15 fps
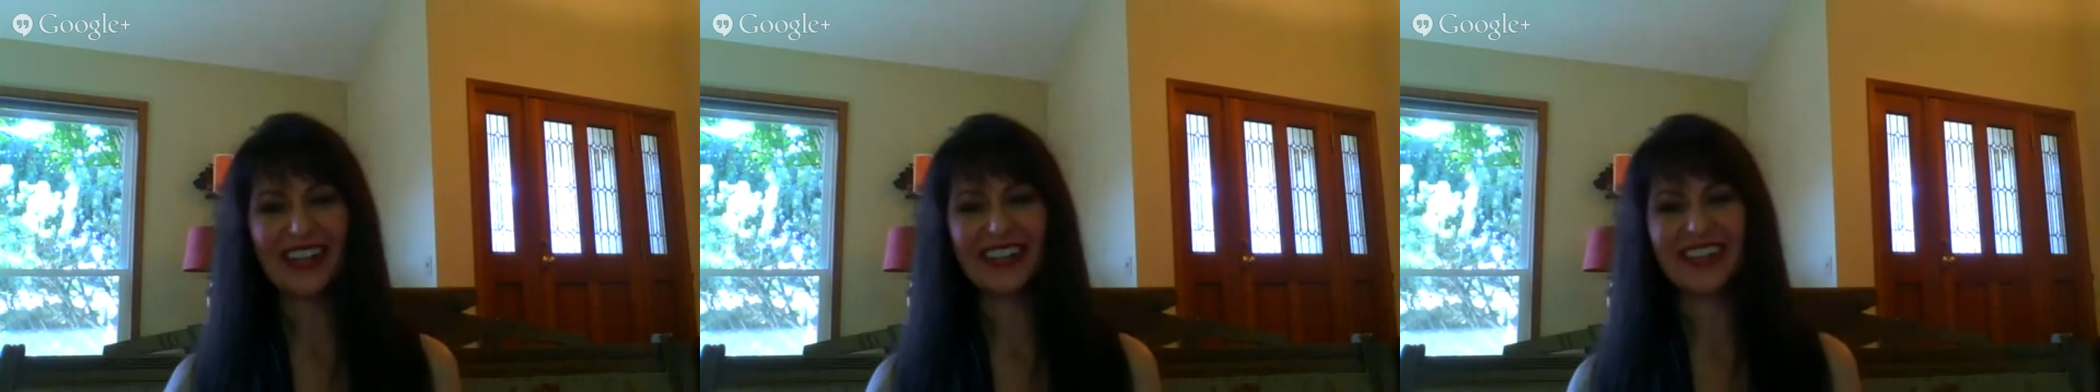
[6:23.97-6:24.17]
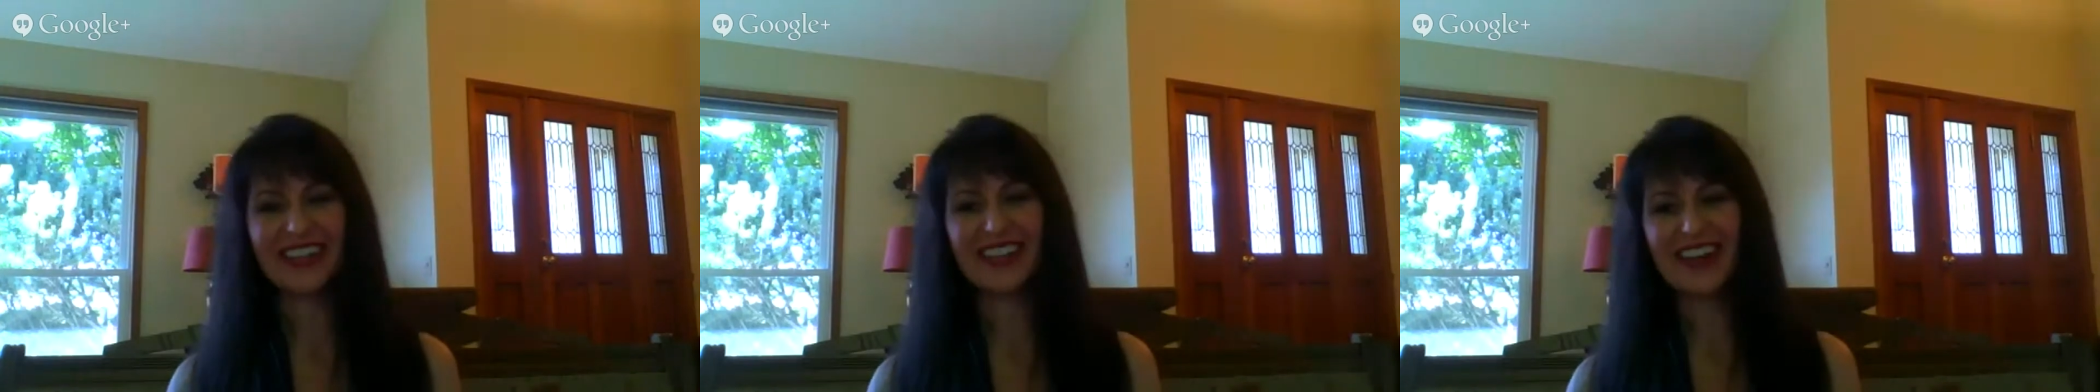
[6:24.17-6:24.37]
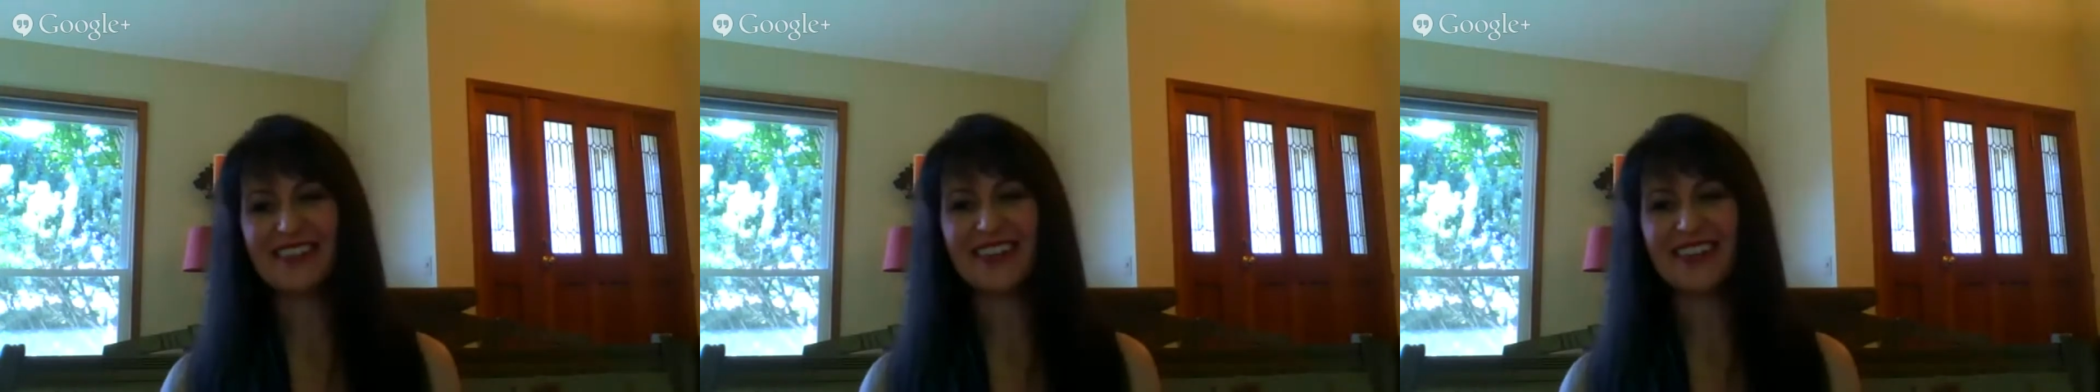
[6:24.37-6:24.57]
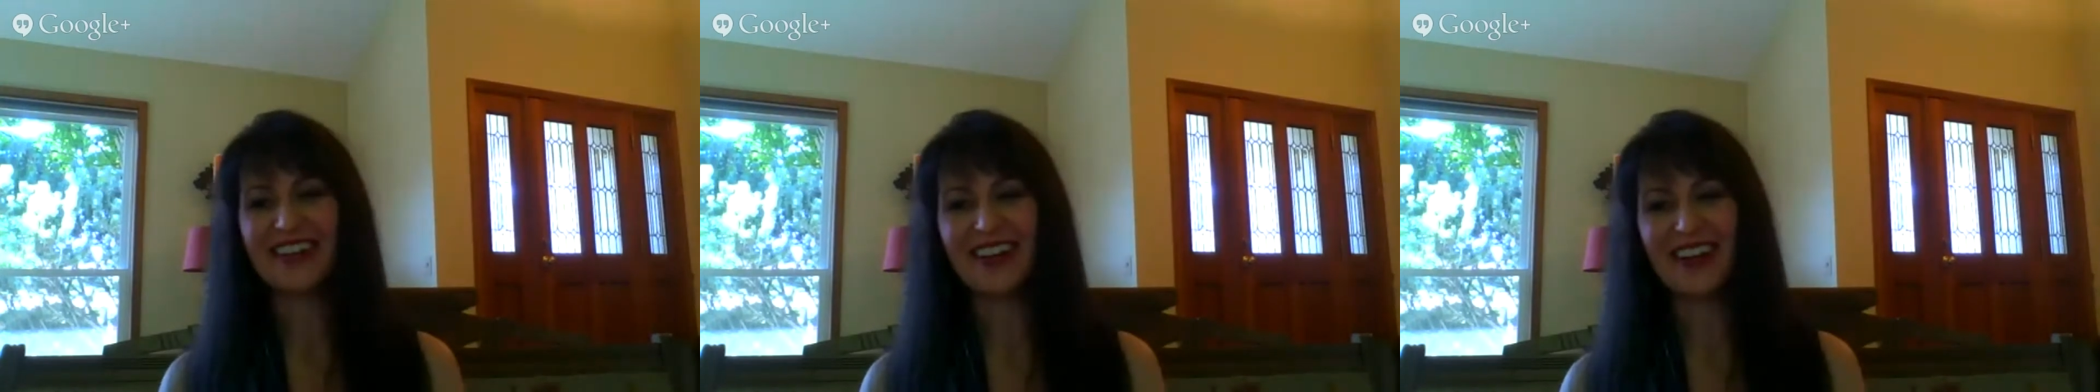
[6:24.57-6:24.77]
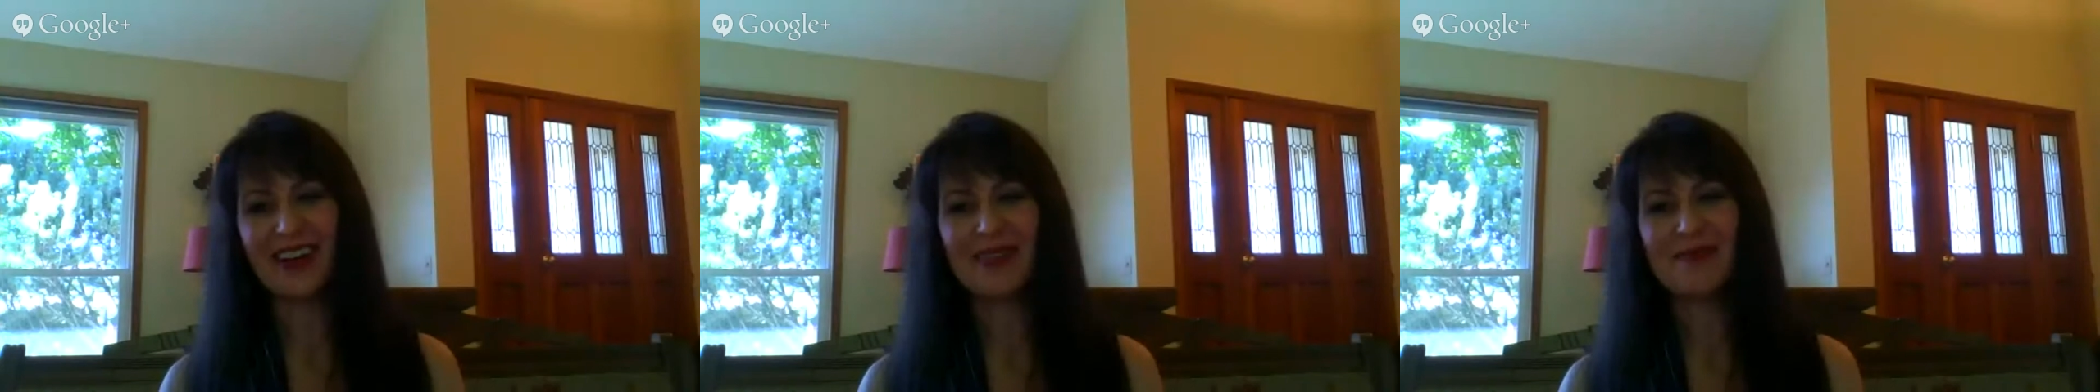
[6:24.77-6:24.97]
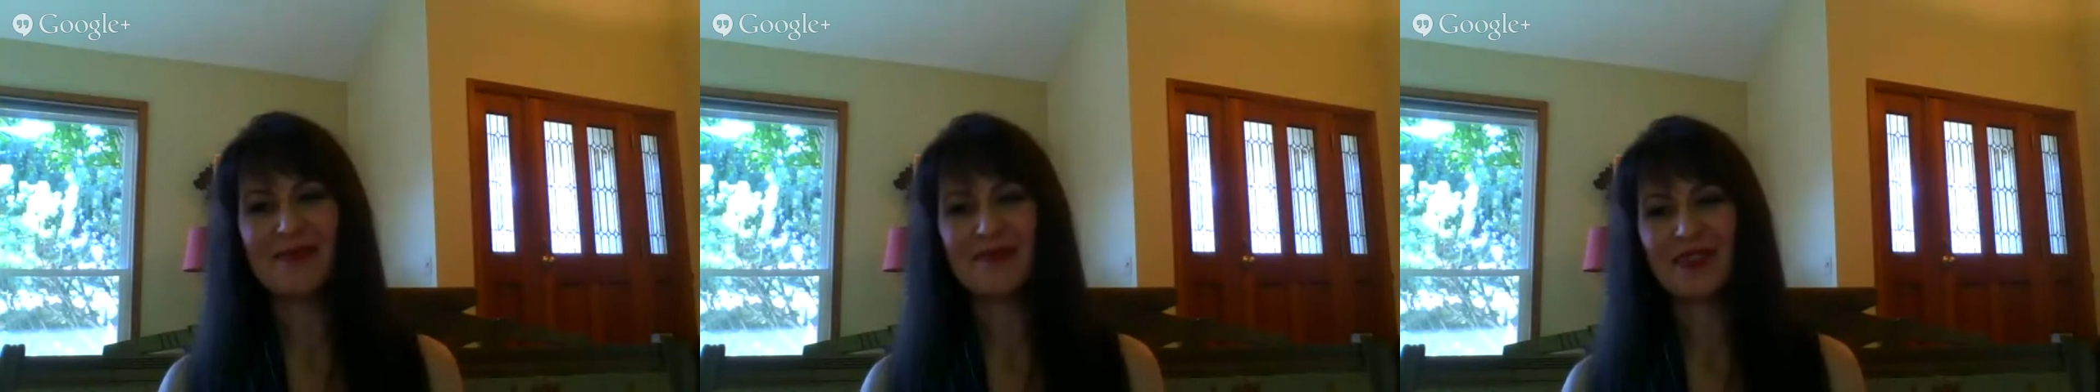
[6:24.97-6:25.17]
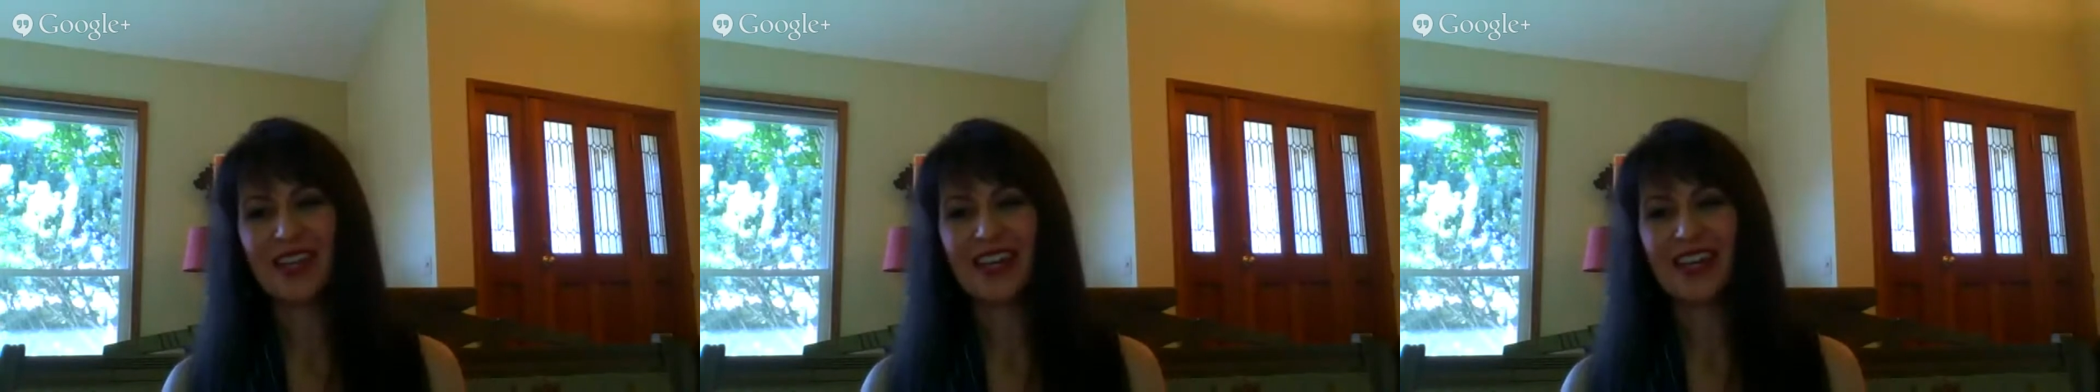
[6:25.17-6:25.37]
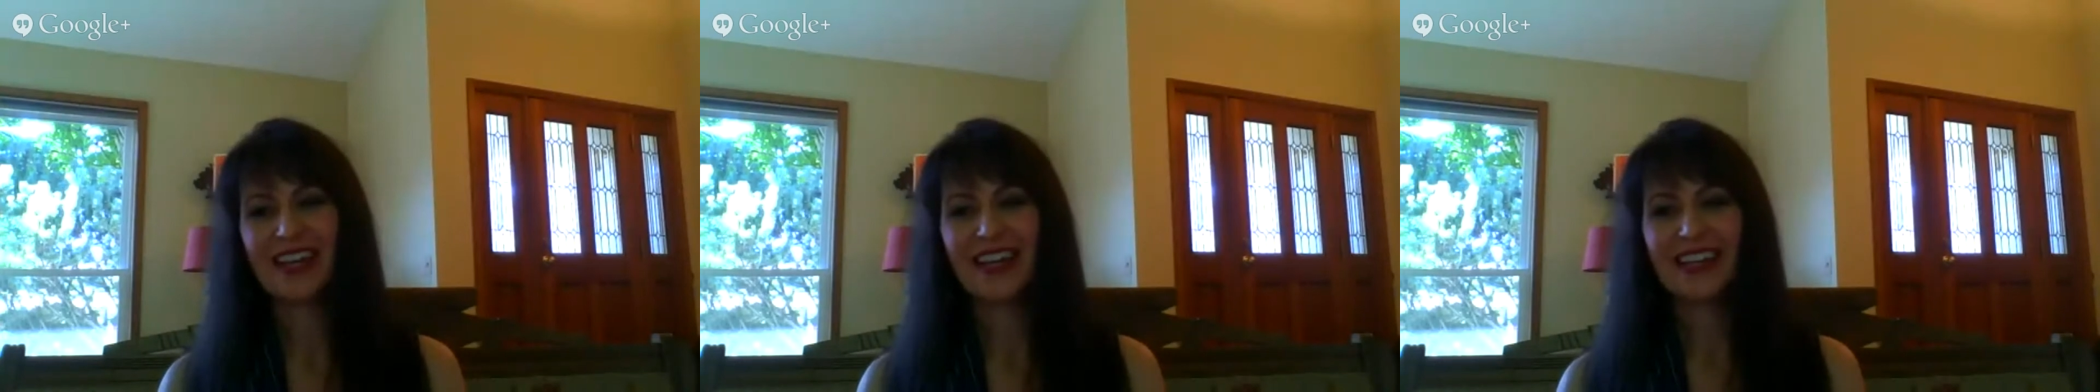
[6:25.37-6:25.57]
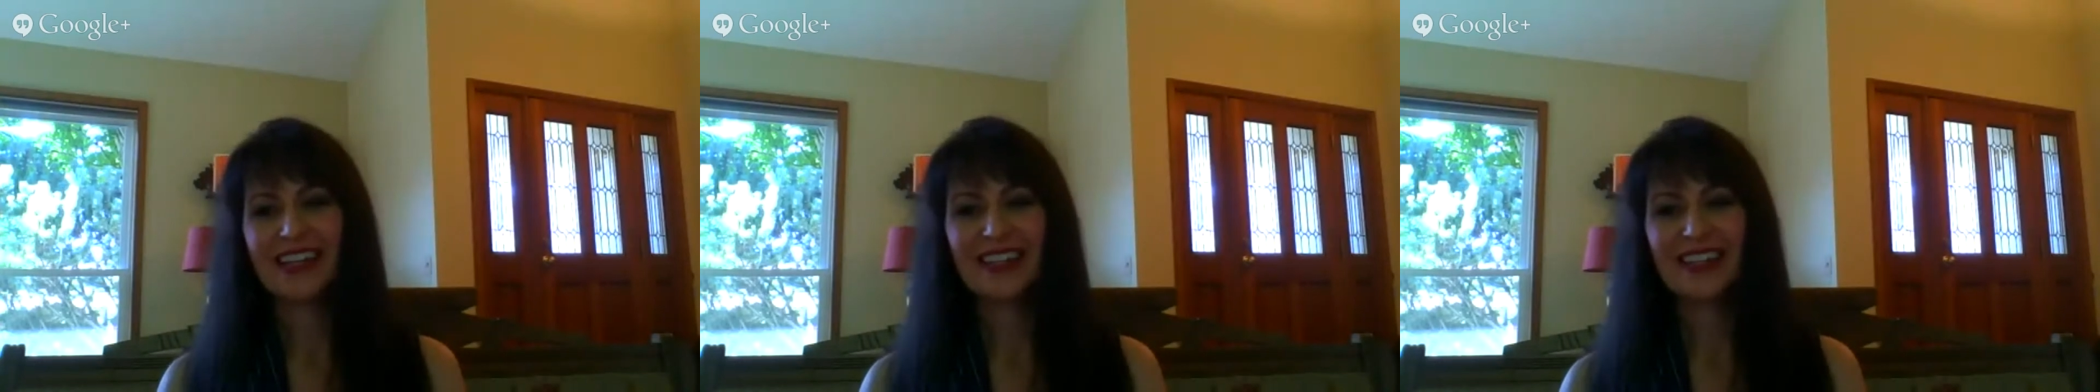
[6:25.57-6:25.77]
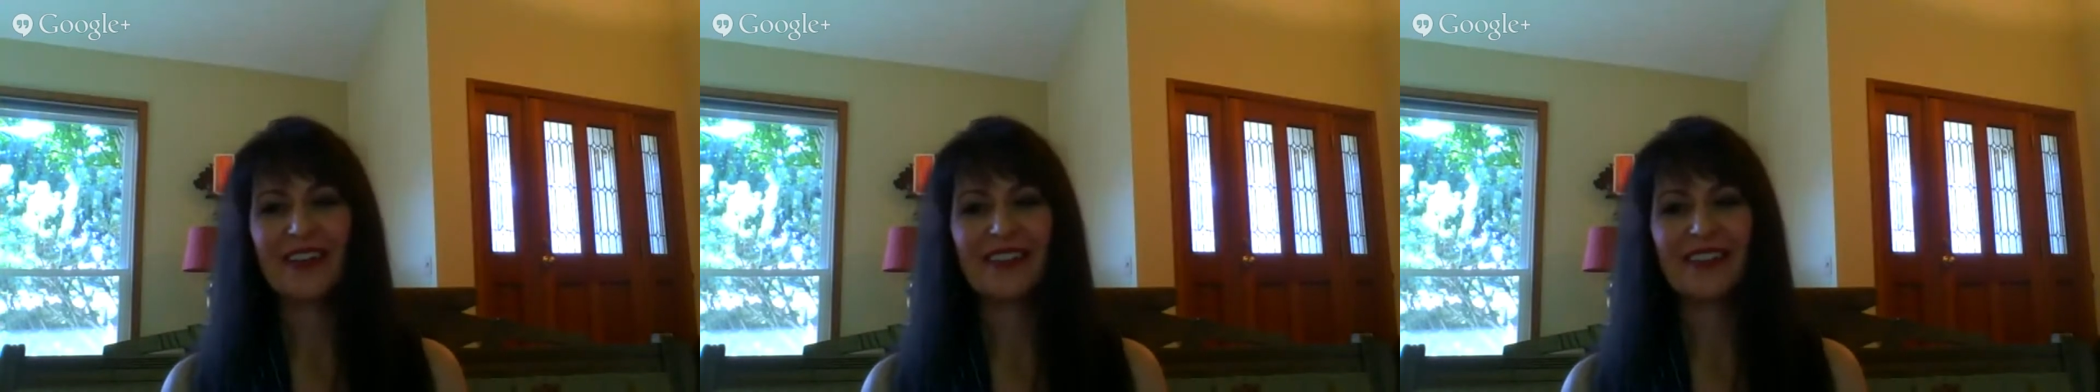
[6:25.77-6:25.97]
love it.
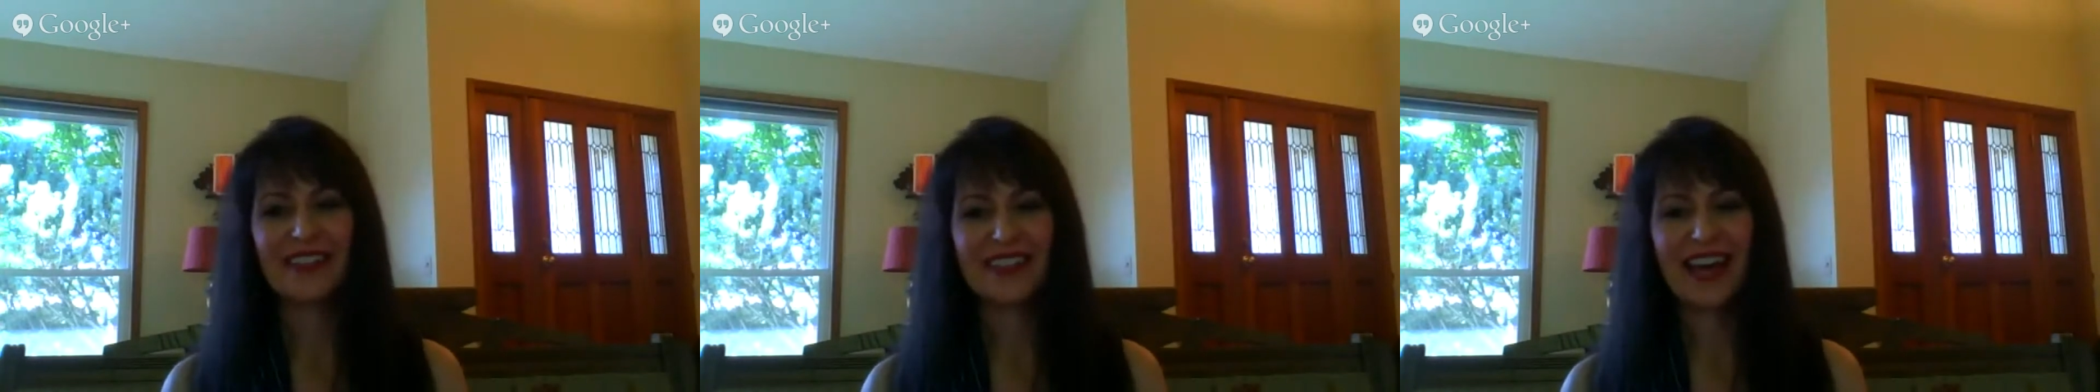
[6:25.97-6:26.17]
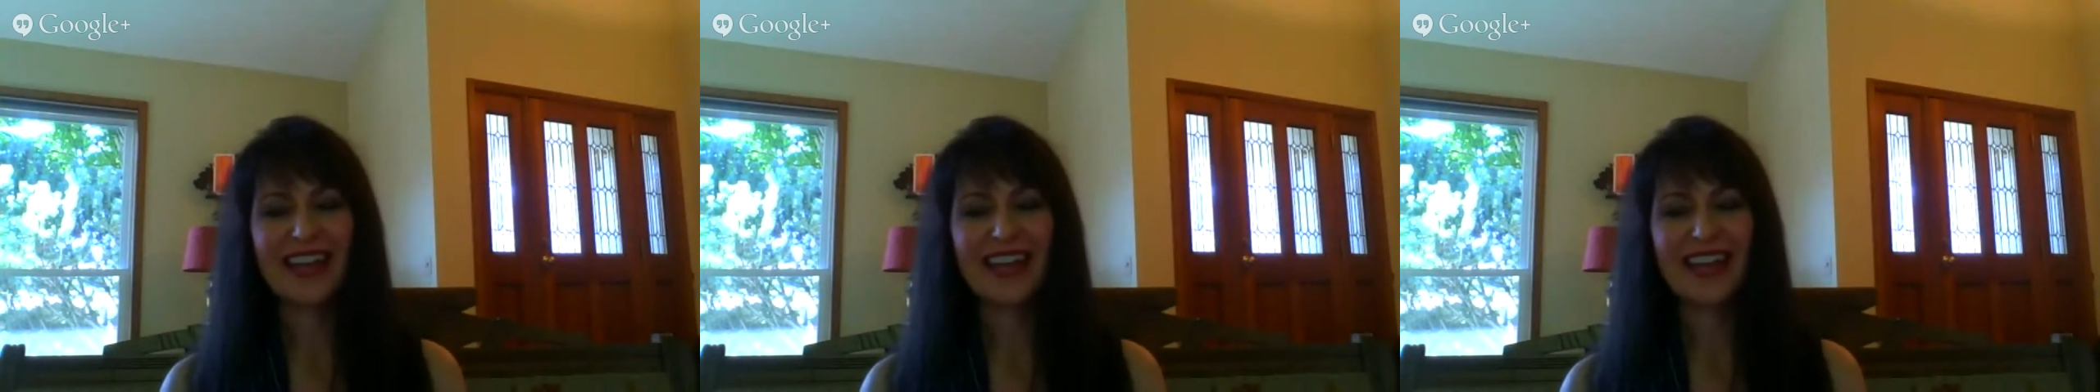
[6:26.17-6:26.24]
You know,